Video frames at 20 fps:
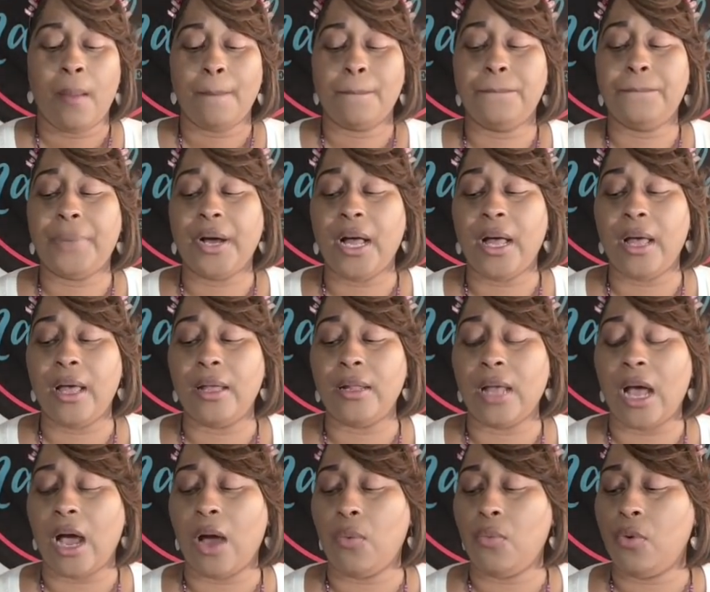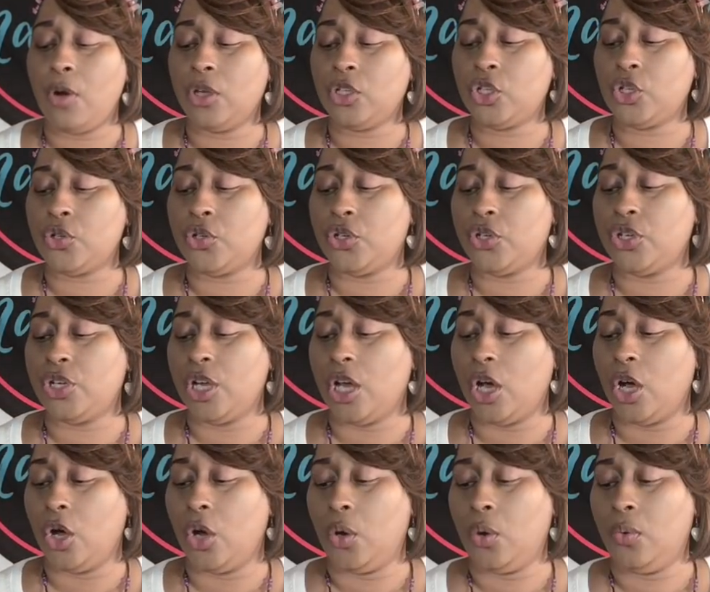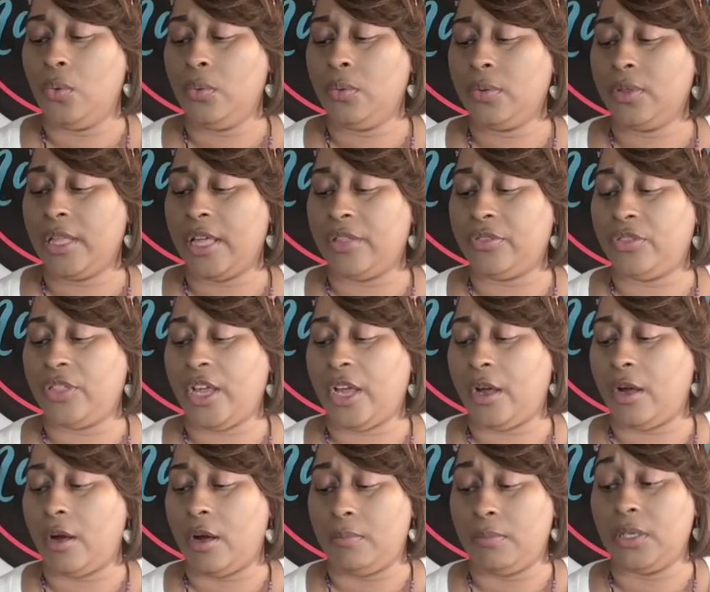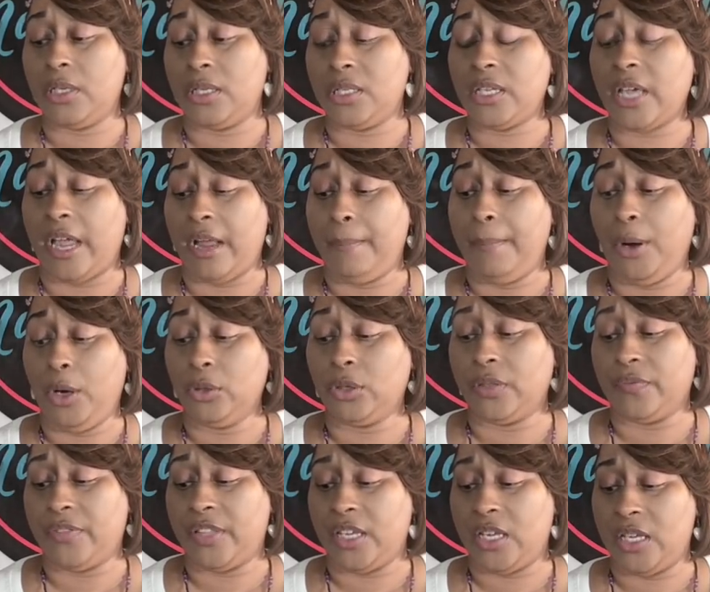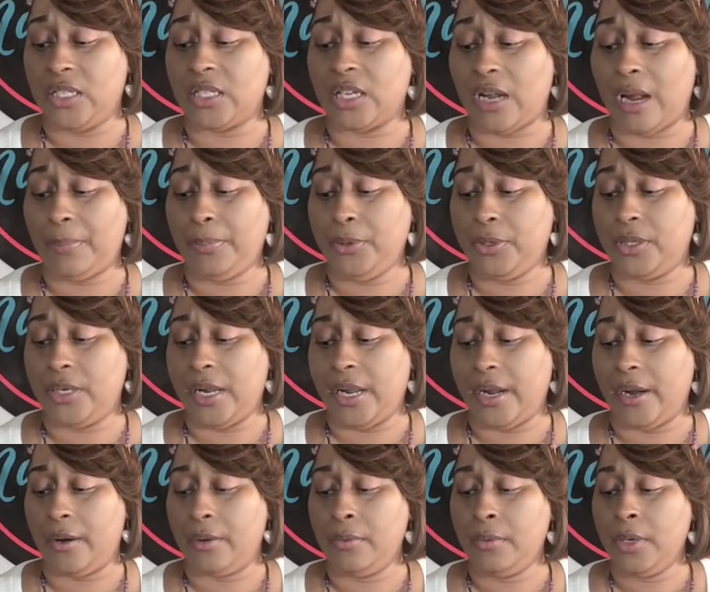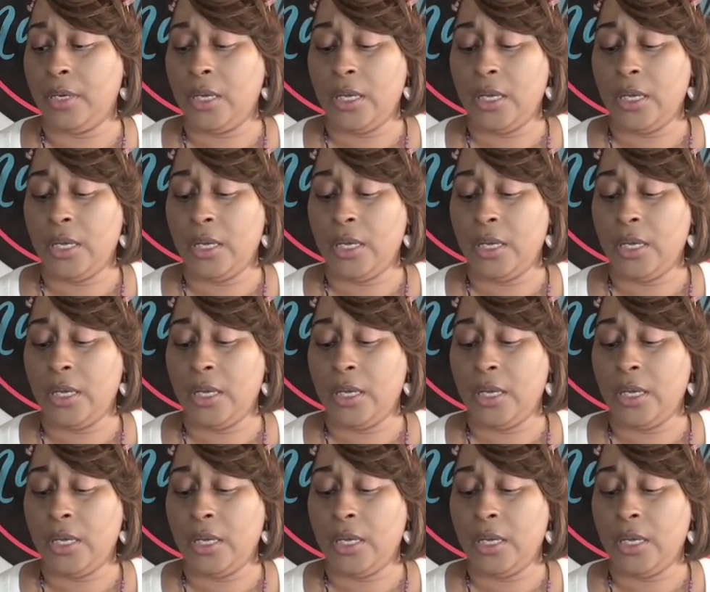But I want you to know that there, I'm going to take both of these that I put down